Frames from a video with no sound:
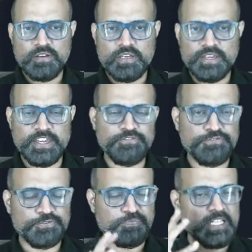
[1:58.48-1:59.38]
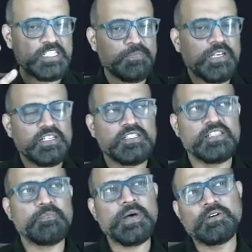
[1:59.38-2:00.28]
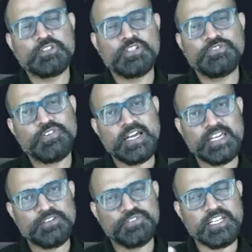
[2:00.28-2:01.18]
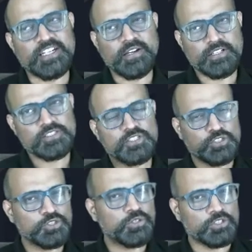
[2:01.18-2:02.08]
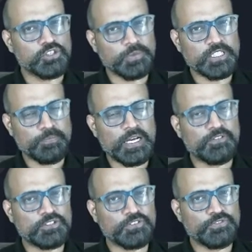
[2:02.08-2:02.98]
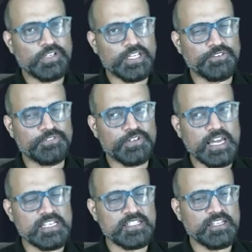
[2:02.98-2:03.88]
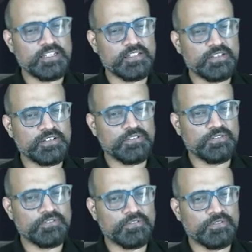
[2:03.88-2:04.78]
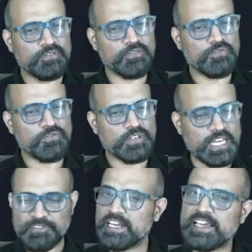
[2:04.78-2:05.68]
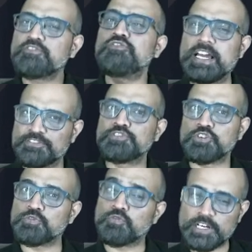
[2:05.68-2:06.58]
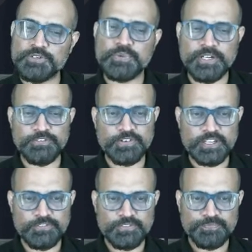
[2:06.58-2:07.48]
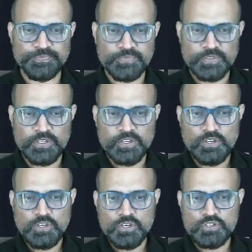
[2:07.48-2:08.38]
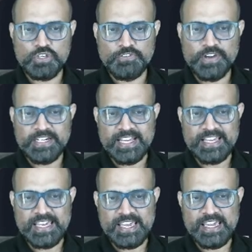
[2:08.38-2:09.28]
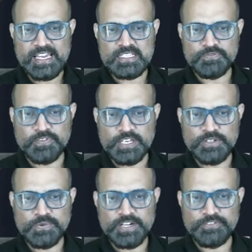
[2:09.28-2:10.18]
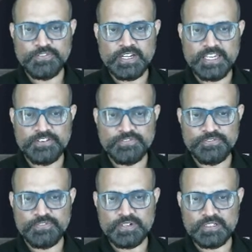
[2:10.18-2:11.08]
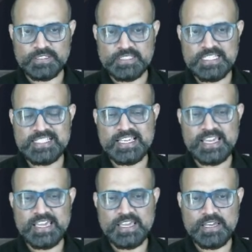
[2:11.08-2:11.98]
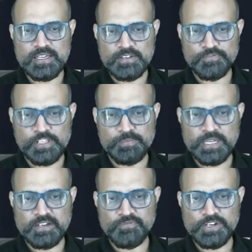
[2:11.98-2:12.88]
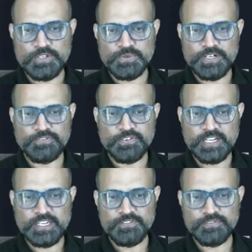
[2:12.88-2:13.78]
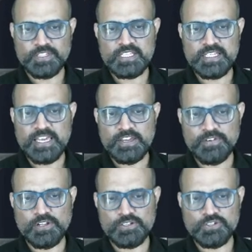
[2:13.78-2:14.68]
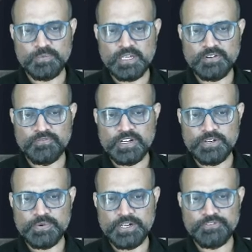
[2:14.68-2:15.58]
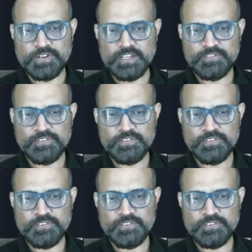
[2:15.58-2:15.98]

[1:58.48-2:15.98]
if principal is in the powers of 5, the interest should also be in the powers of 5. As in, can we take 5 cube 125? So if I take A as 125, this A will become 125. This A will also become 125.